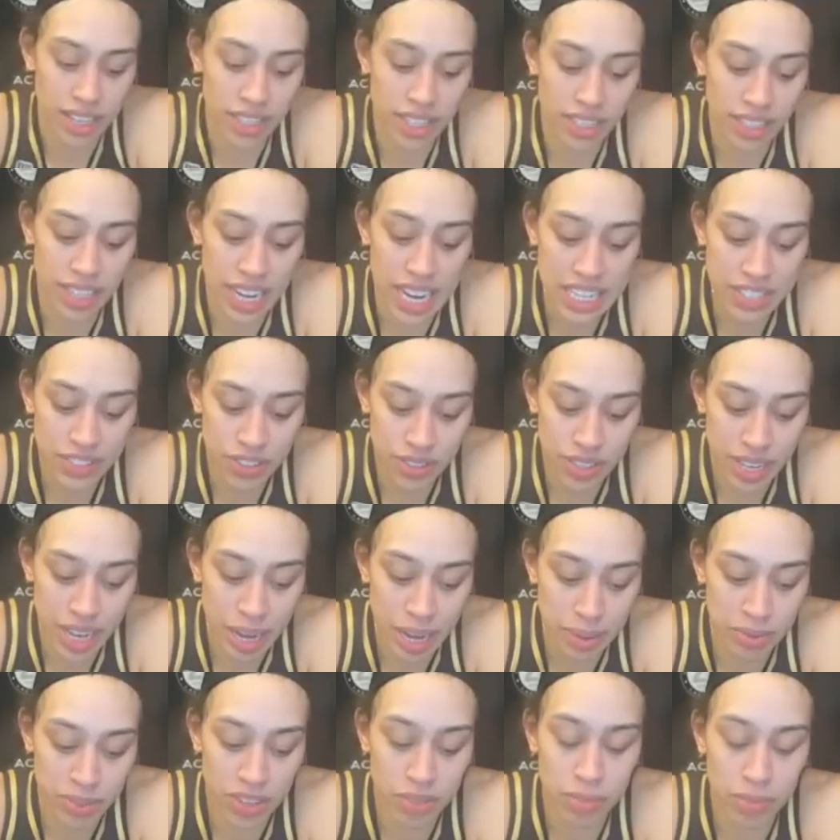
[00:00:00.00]
think the last few
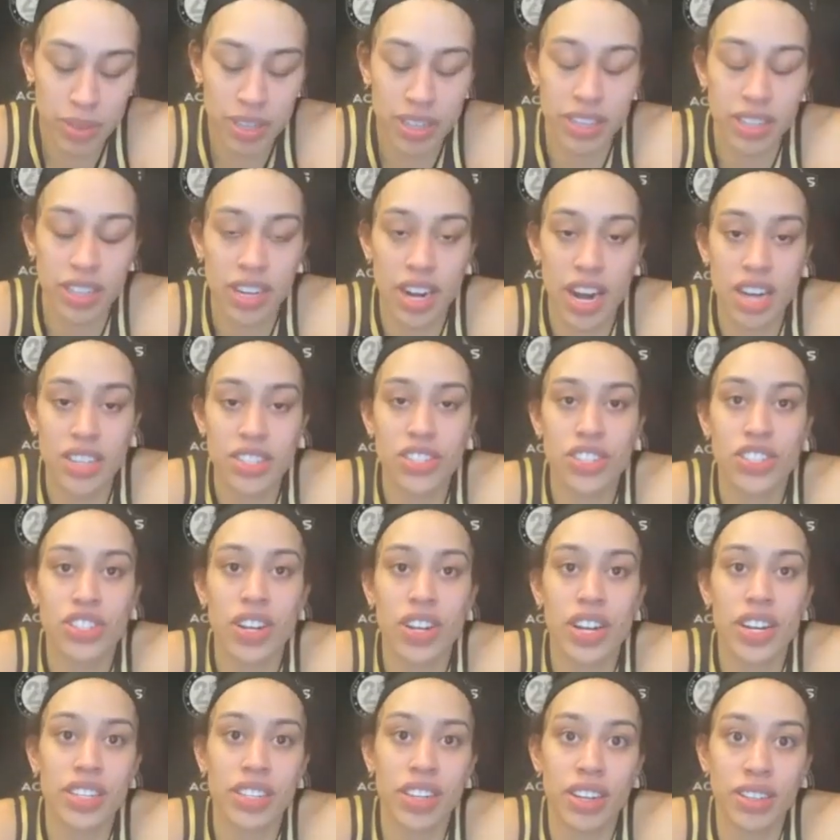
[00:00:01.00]
games we've been
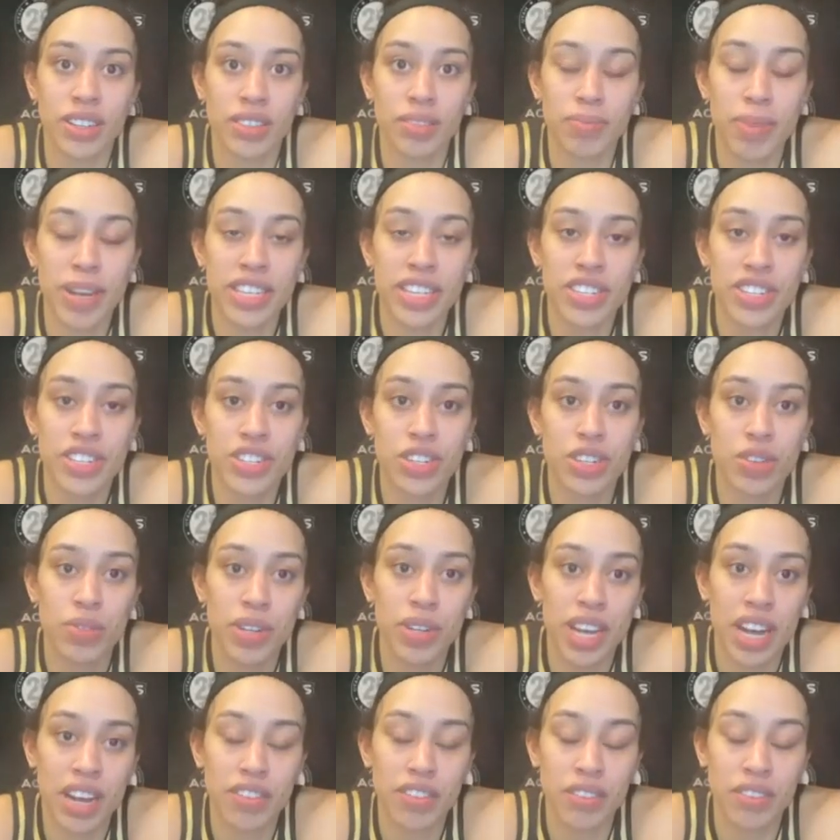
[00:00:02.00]
concentrating on making sure
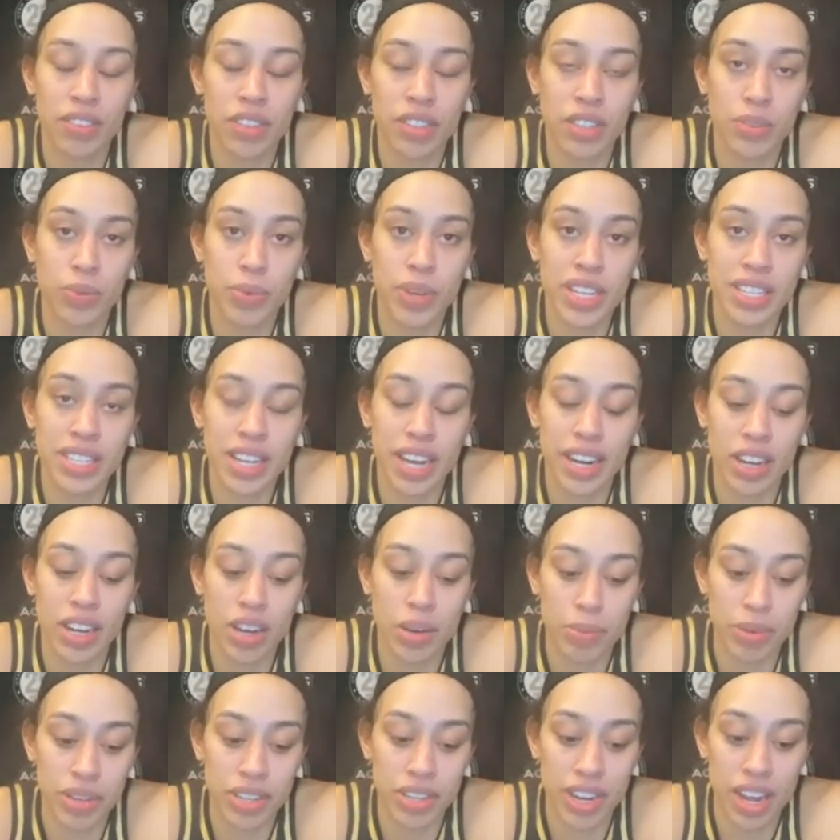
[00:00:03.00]
we have good weak side
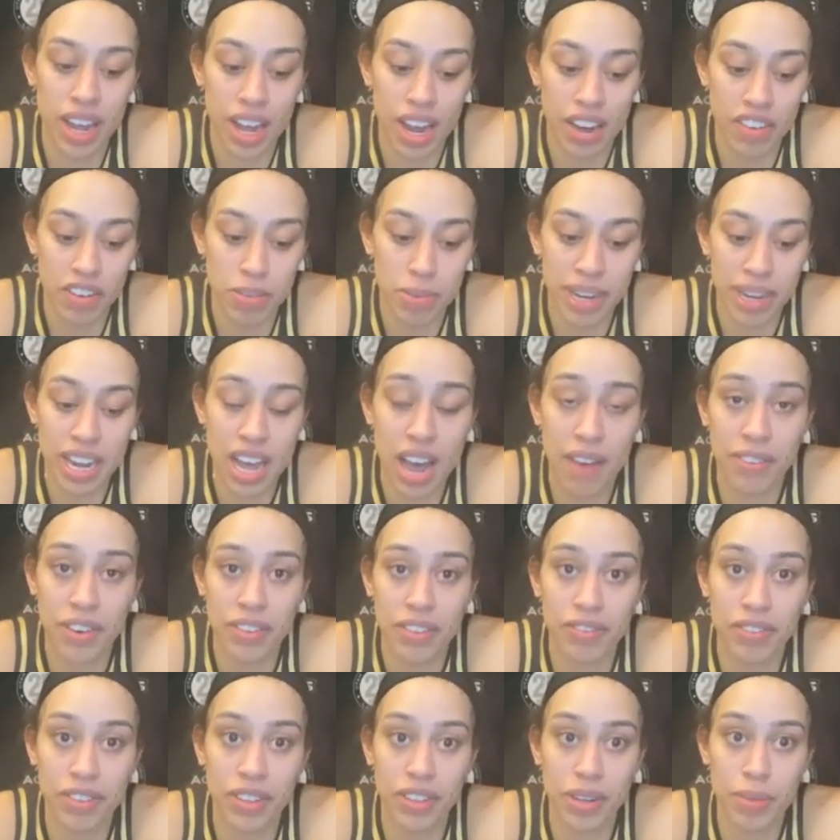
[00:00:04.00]
help and everybody having a
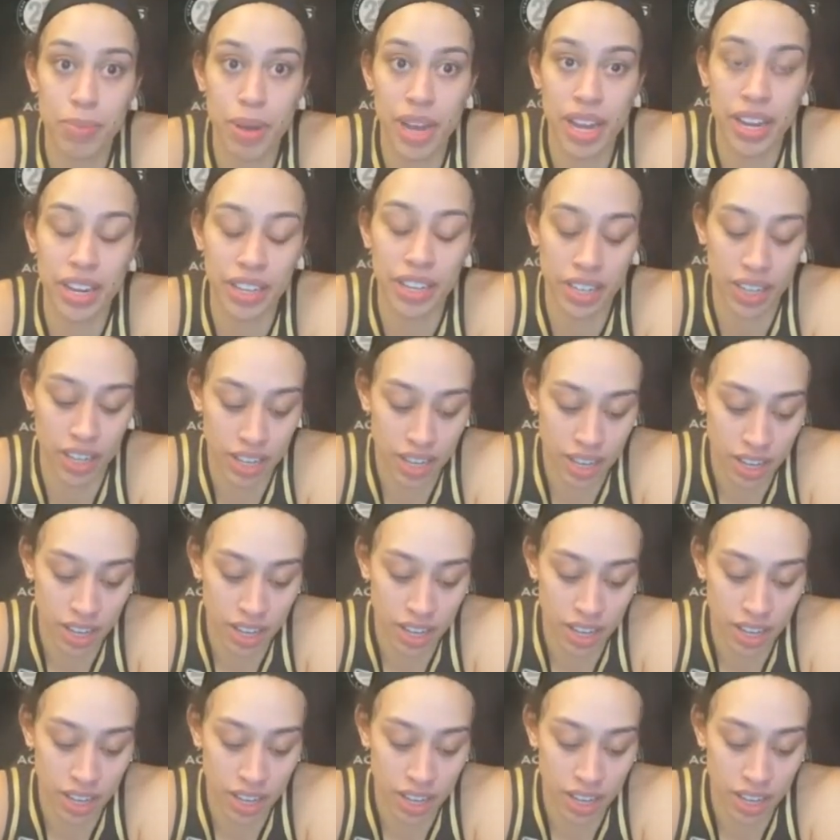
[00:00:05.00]
foot in the paint,